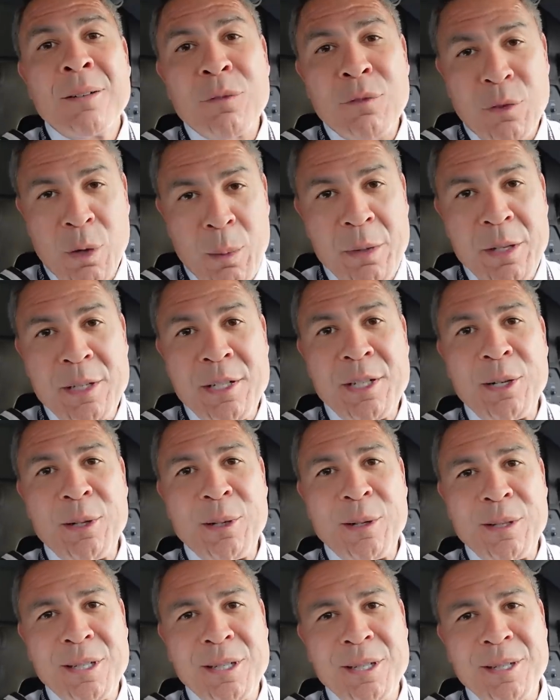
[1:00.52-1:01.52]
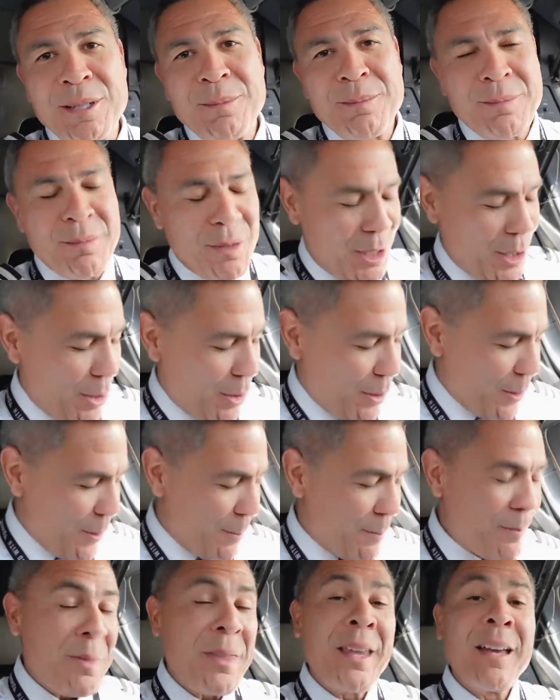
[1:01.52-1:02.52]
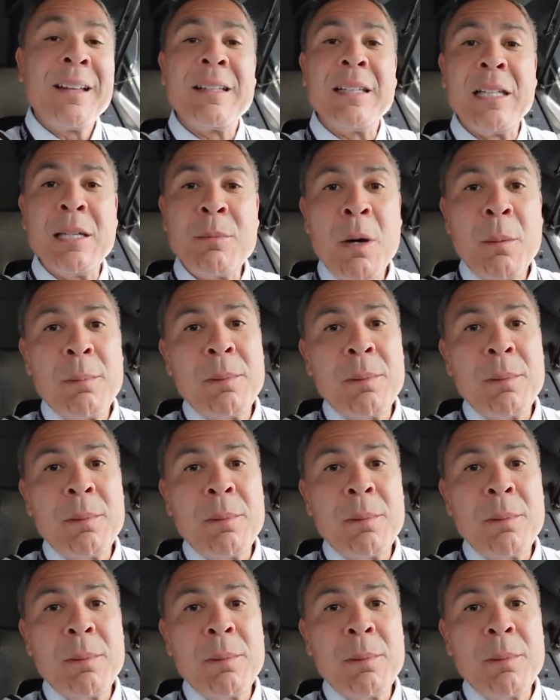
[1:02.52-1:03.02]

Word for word: from the Cirrus. So limo